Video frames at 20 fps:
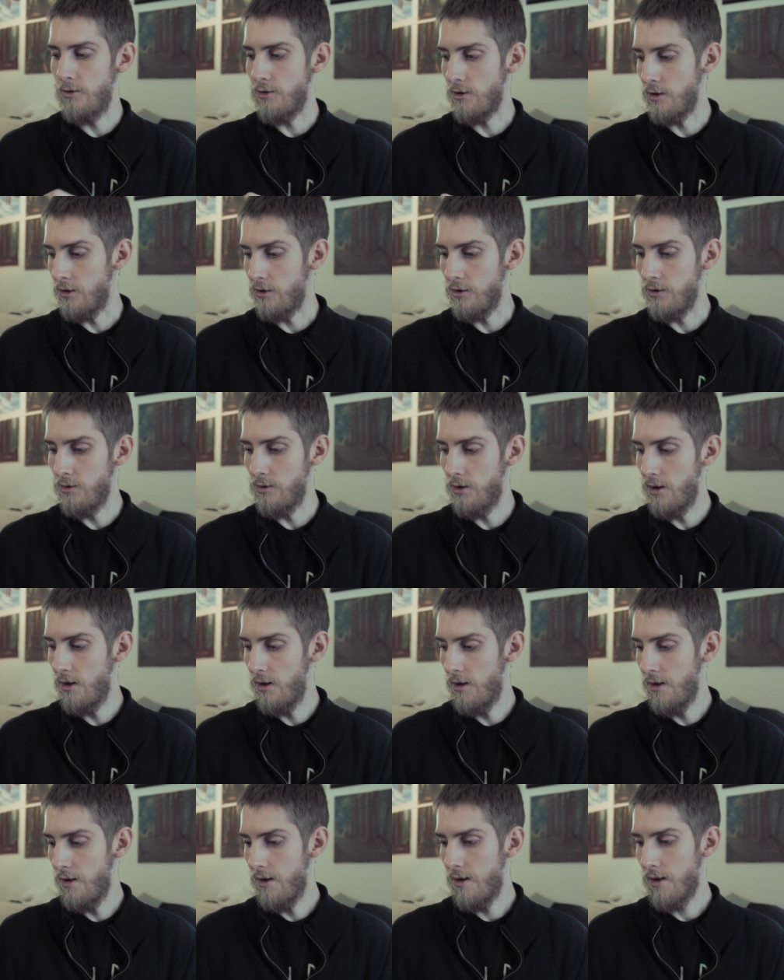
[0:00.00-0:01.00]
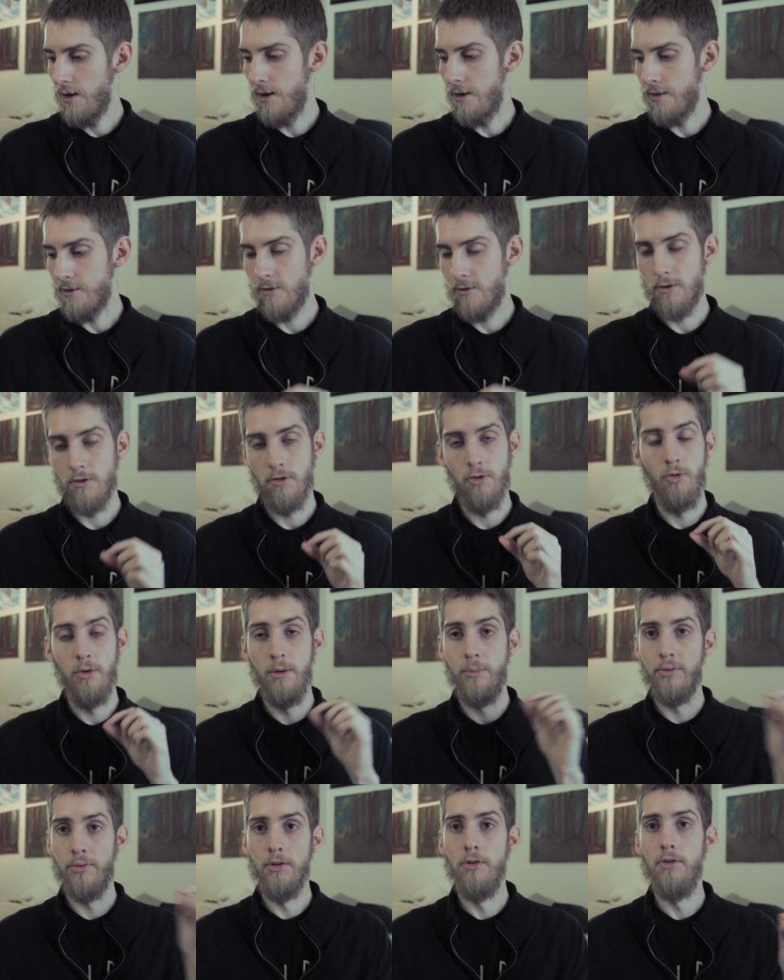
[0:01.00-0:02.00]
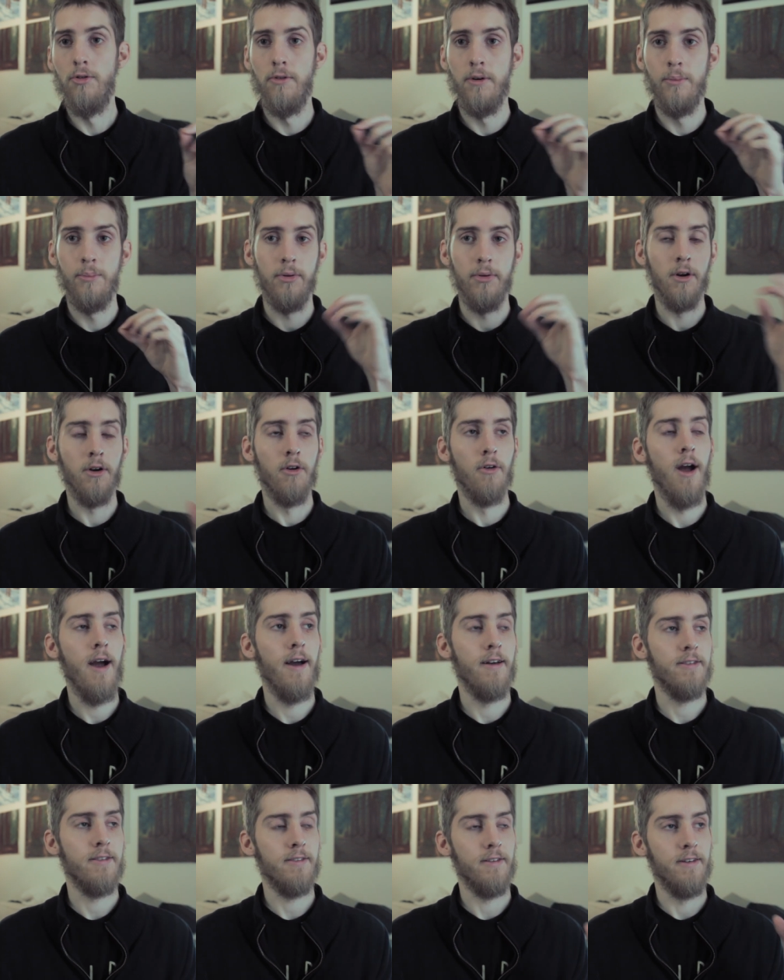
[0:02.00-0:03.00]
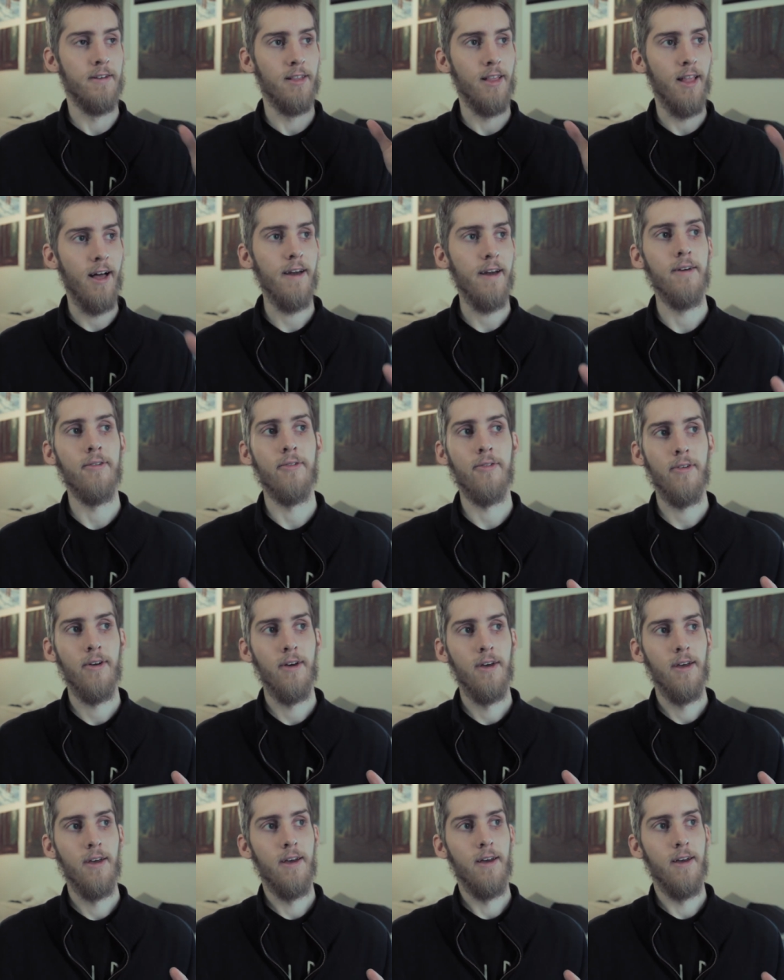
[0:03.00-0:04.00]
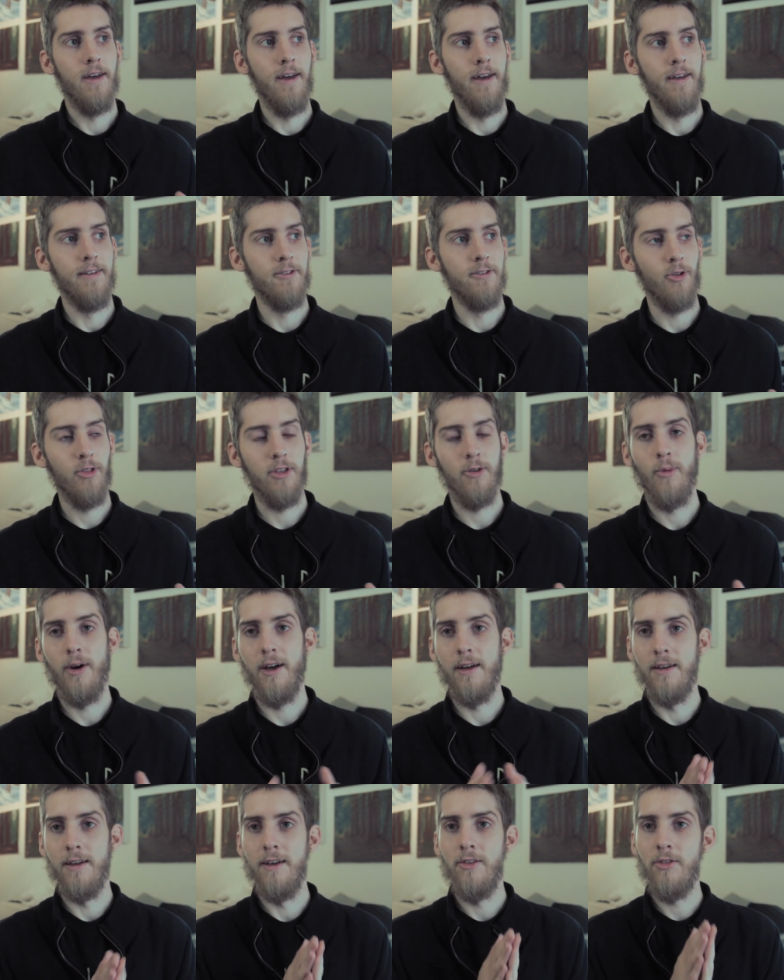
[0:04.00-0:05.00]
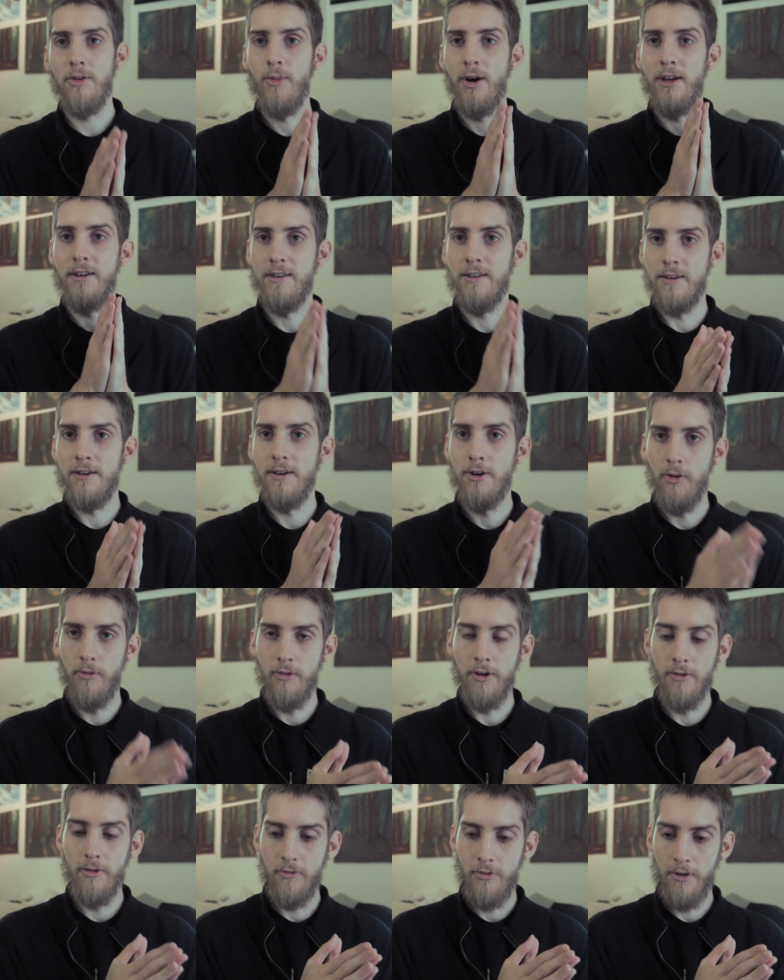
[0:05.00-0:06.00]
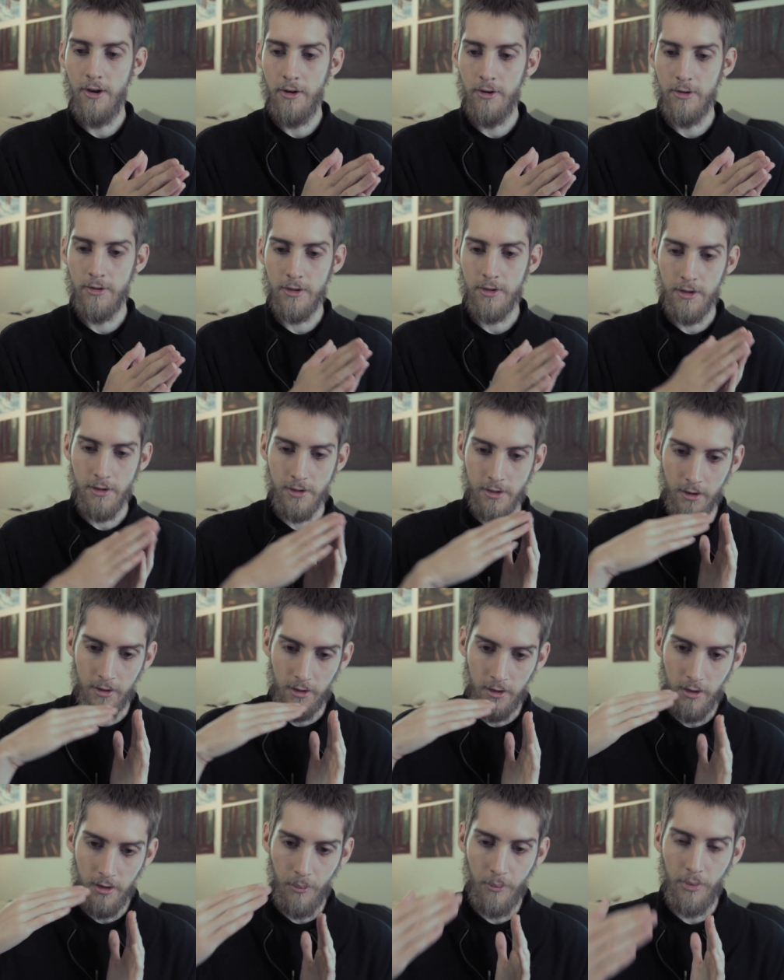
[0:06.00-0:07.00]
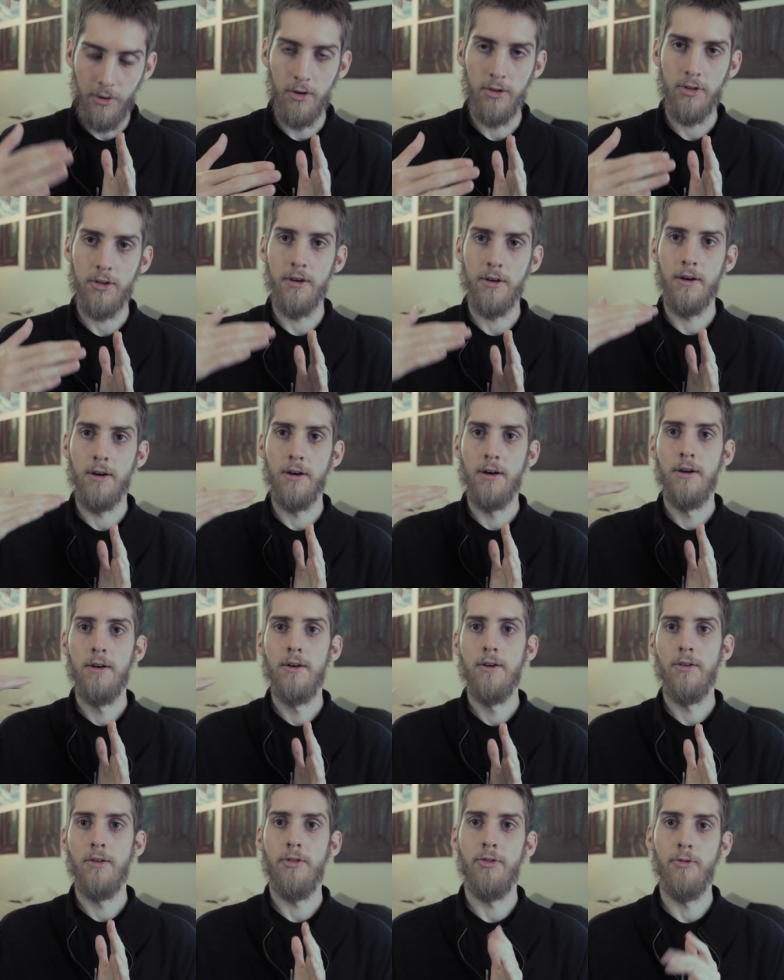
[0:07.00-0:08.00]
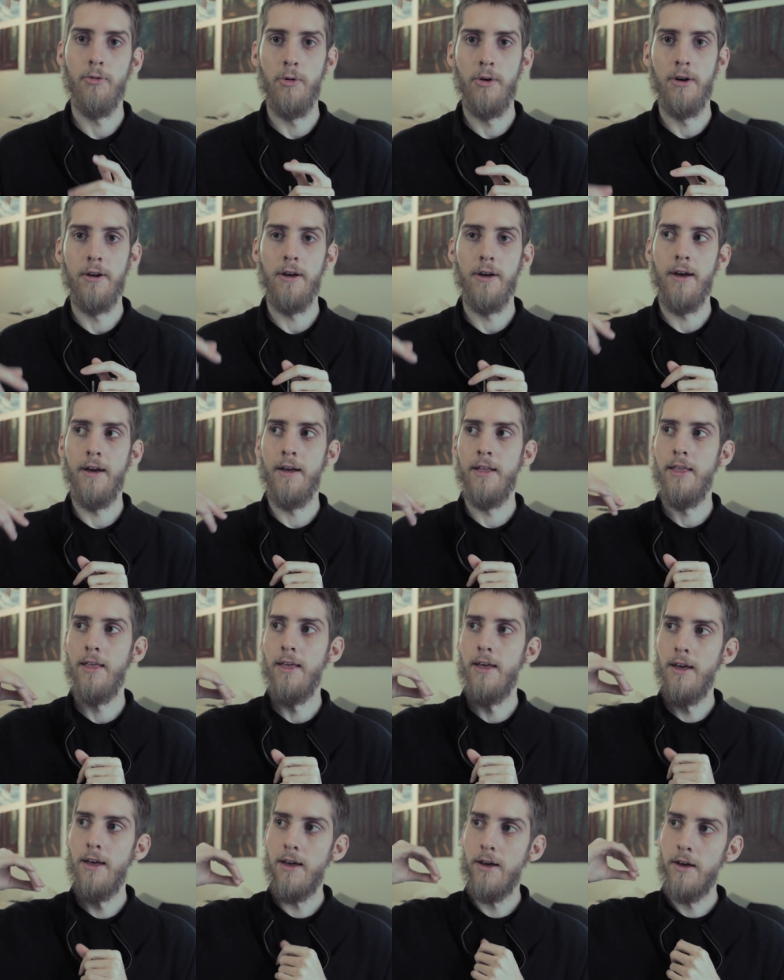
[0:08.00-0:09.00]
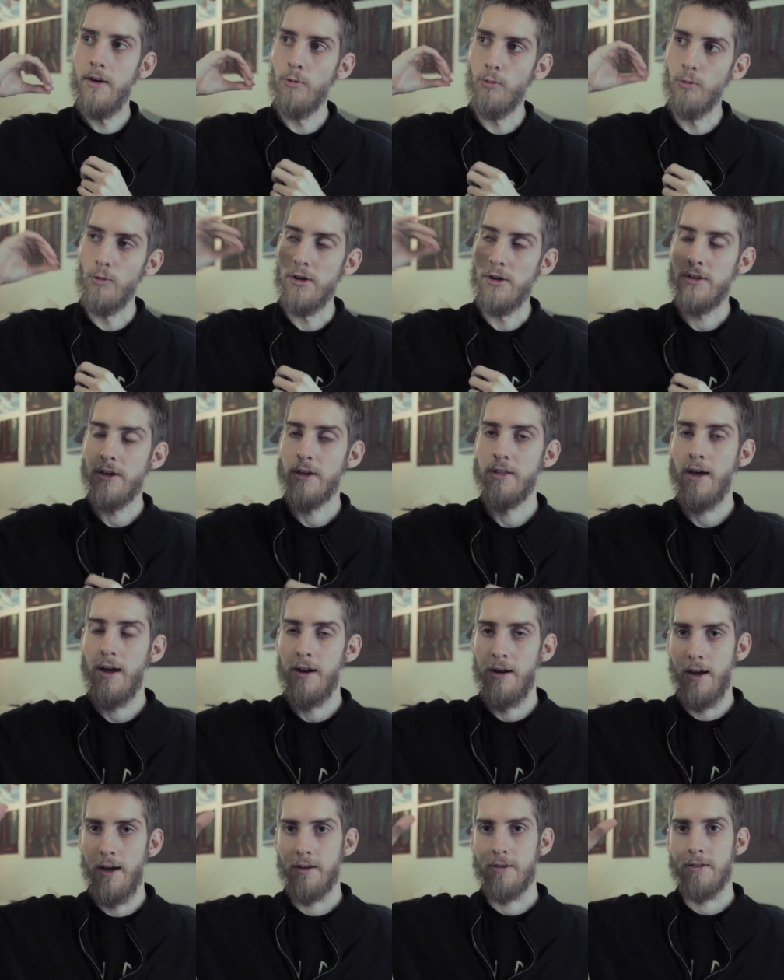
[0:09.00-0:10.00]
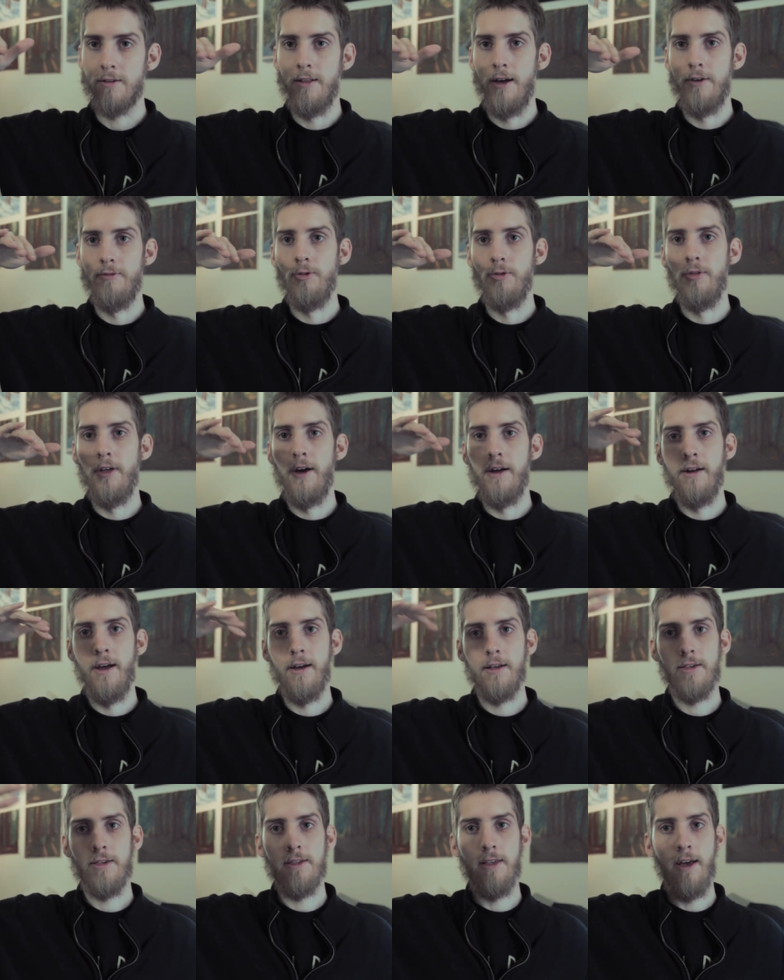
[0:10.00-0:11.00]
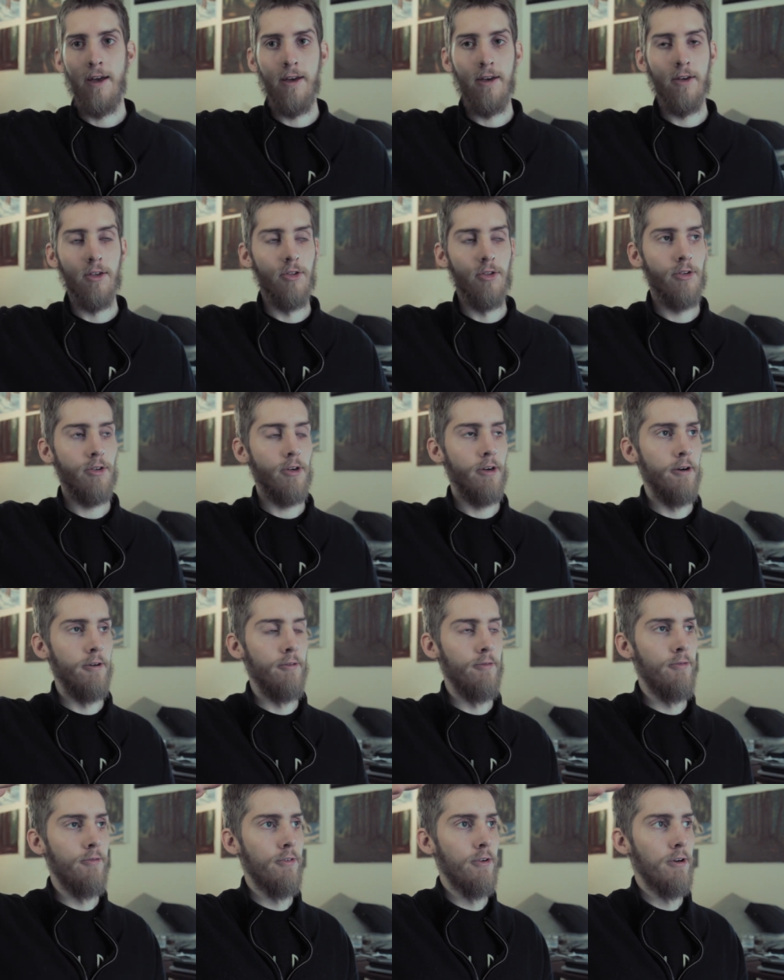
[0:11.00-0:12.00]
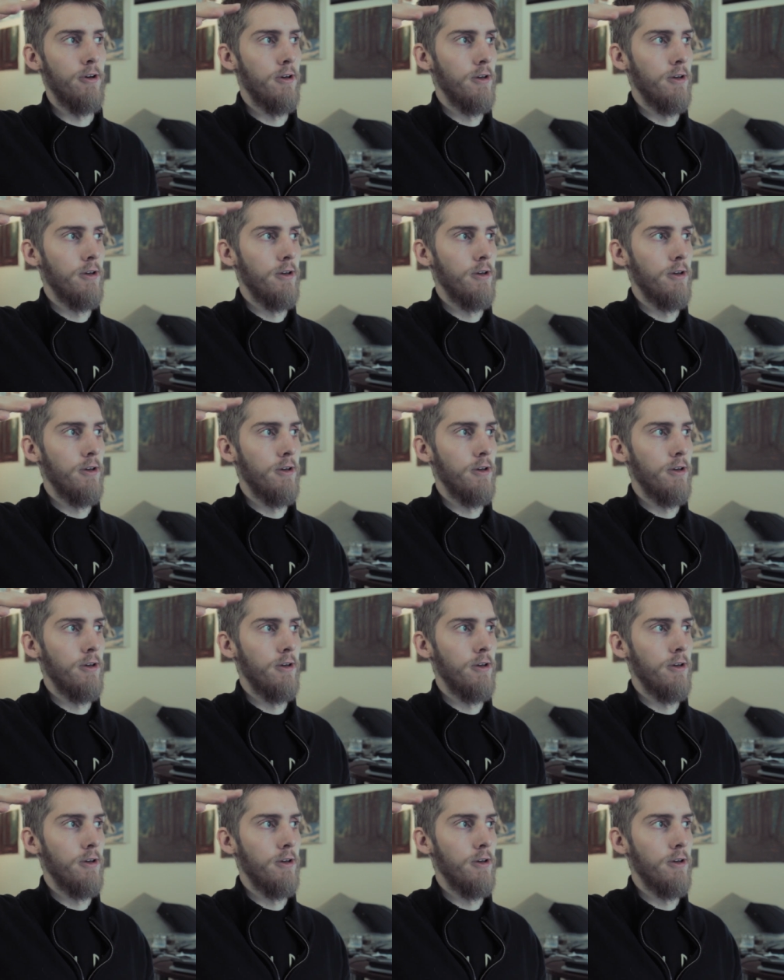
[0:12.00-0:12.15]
you can do to improve and progress in life. And the only way, only way to get over your fears is to keep pushing through it and reaching that next level, that next stage of